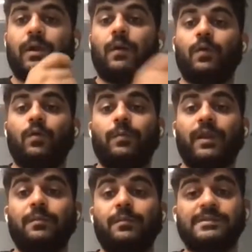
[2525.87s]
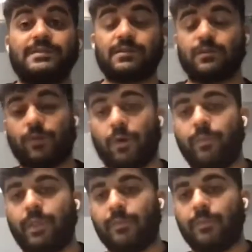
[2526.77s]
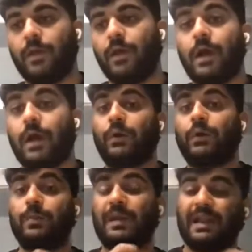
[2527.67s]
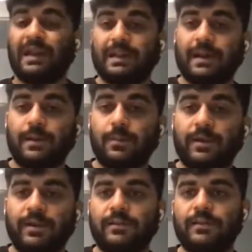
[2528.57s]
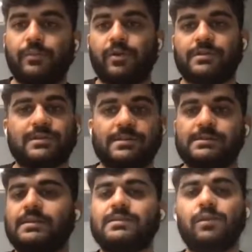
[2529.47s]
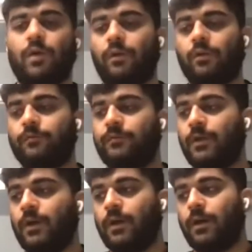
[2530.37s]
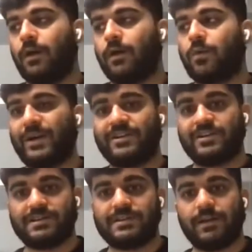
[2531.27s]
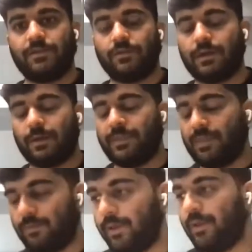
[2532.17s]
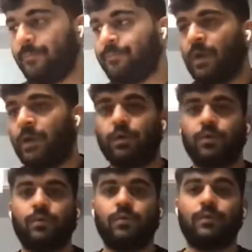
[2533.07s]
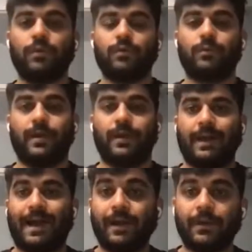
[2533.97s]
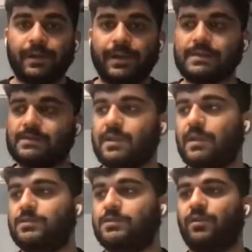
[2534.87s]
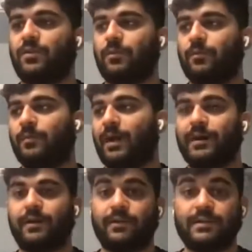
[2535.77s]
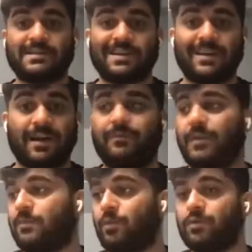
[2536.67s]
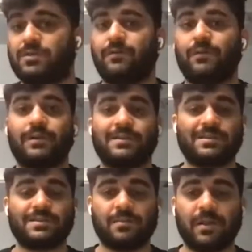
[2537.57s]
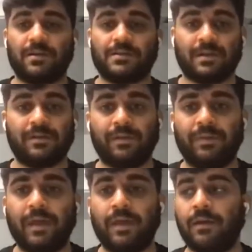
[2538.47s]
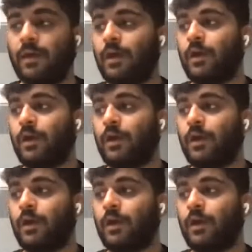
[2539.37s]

How do you bring business from them? How do you build that credibility in the process? There's a lot of questions that come in the way. Do you print advertisements? Do you market on Instagram where most of your decision makers are not there?